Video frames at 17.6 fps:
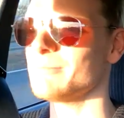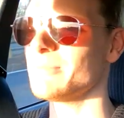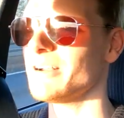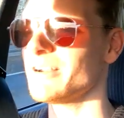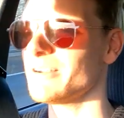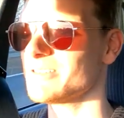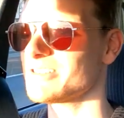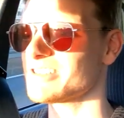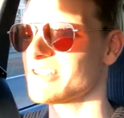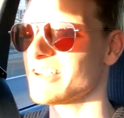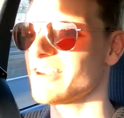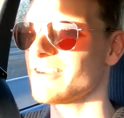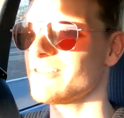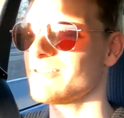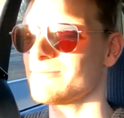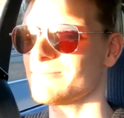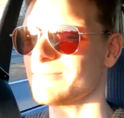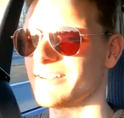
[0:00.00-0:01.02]
miles to go
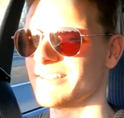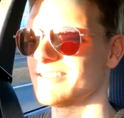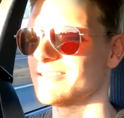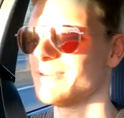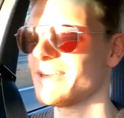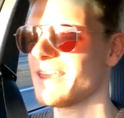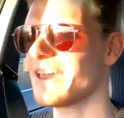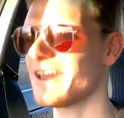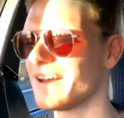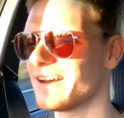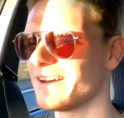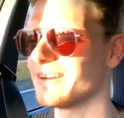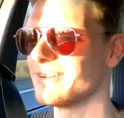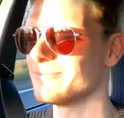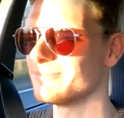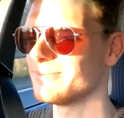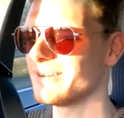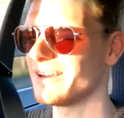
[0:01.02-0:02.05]
until we get
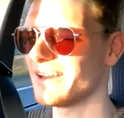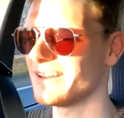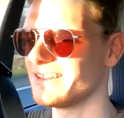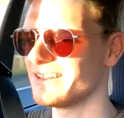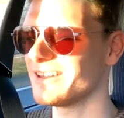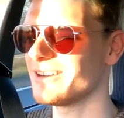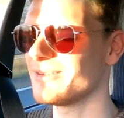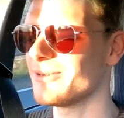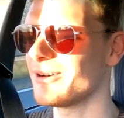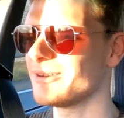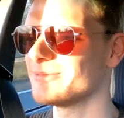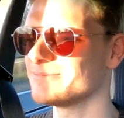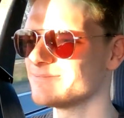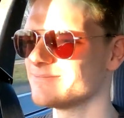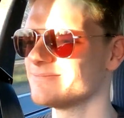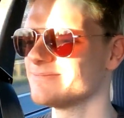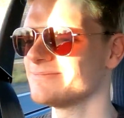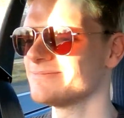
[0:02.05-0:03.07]
home. And you know what?
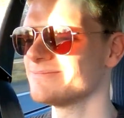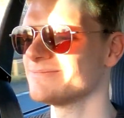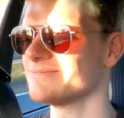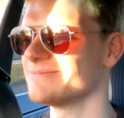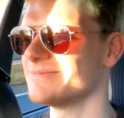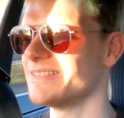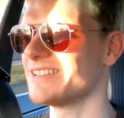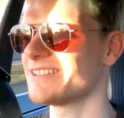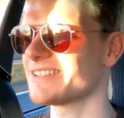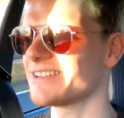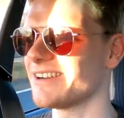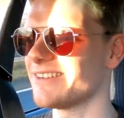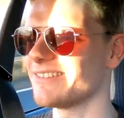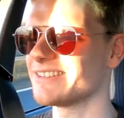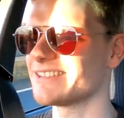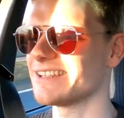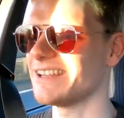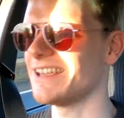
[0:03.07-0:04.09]
This car
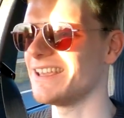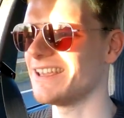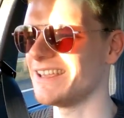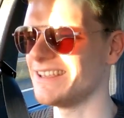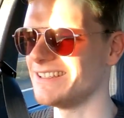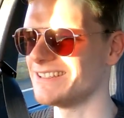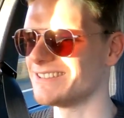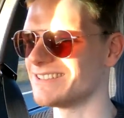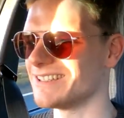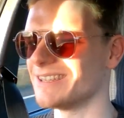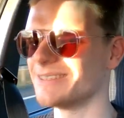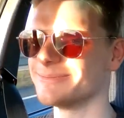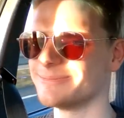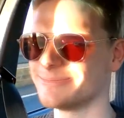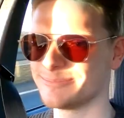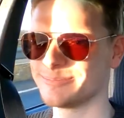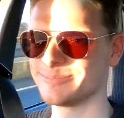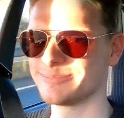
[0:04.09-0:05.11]
is going to eat it.
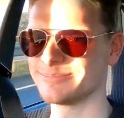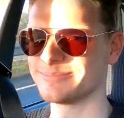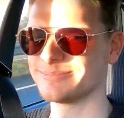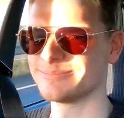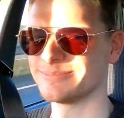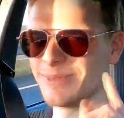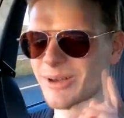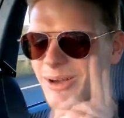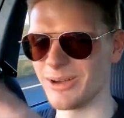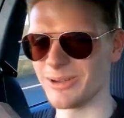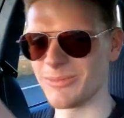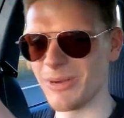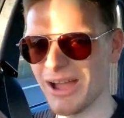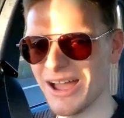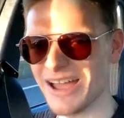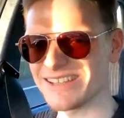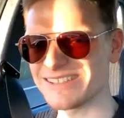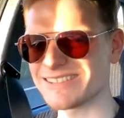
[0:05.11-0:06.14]

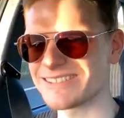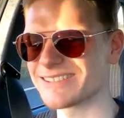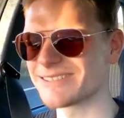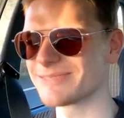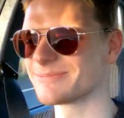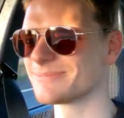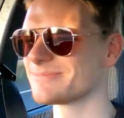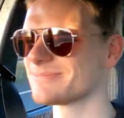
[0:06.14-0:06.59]
Onwards!